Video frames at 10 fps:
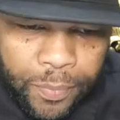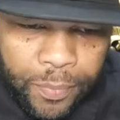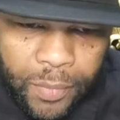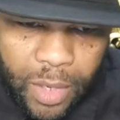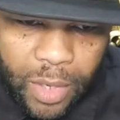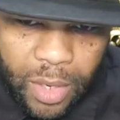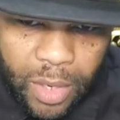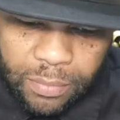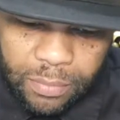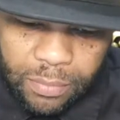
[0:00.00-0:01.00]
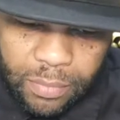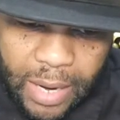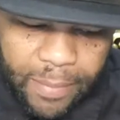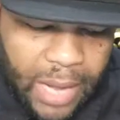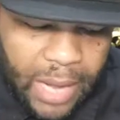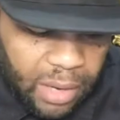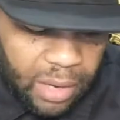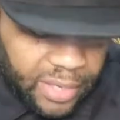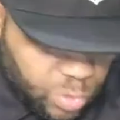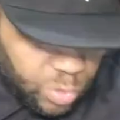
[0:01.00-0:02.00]
I'm calling this
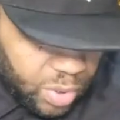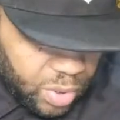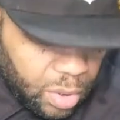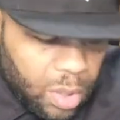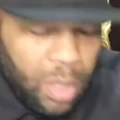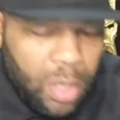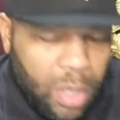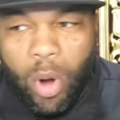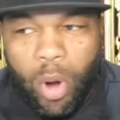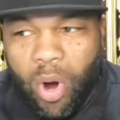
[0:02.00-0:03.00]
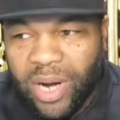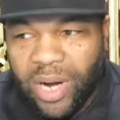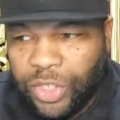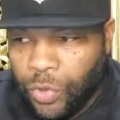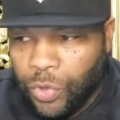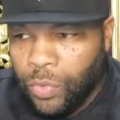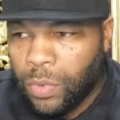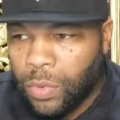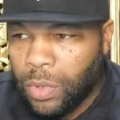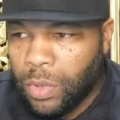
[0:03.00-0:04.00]
one part 2,
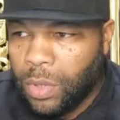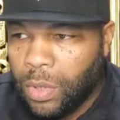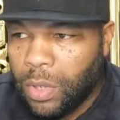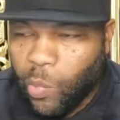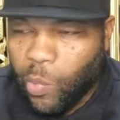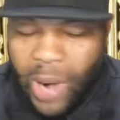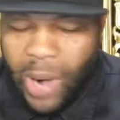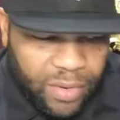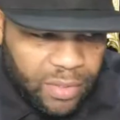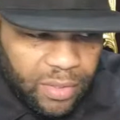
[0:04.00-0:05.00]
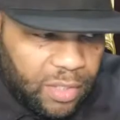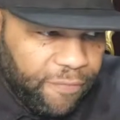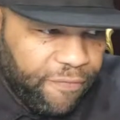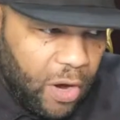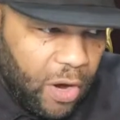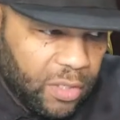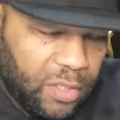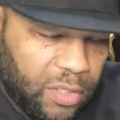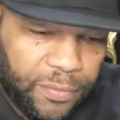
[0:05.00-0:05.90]
arriving to Ferguson.